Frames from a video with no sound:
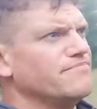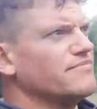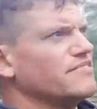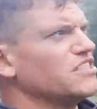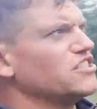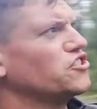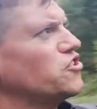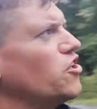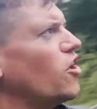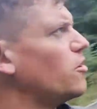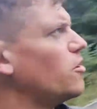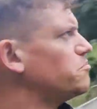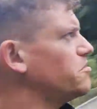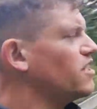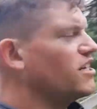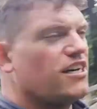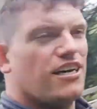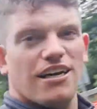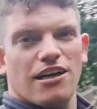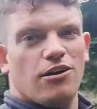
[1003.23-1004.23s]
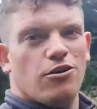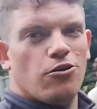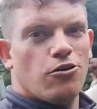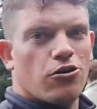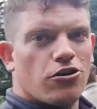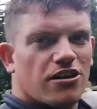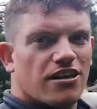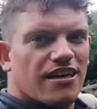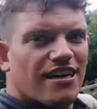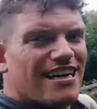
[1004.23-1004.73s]
Stop,
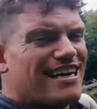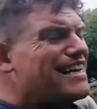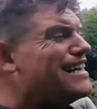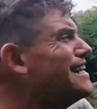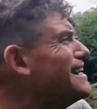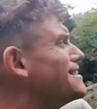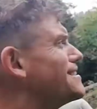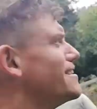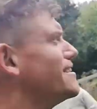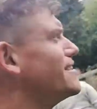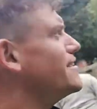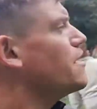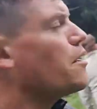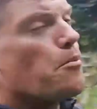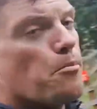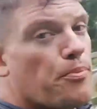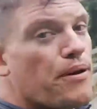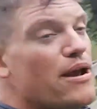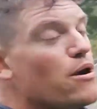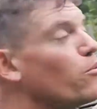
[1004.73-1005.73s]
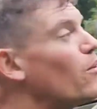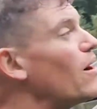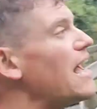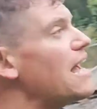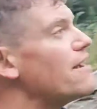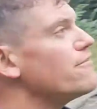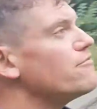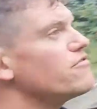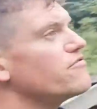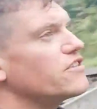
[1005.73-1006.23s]
look, listen,
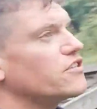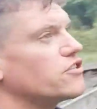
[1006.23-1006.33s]
beware of the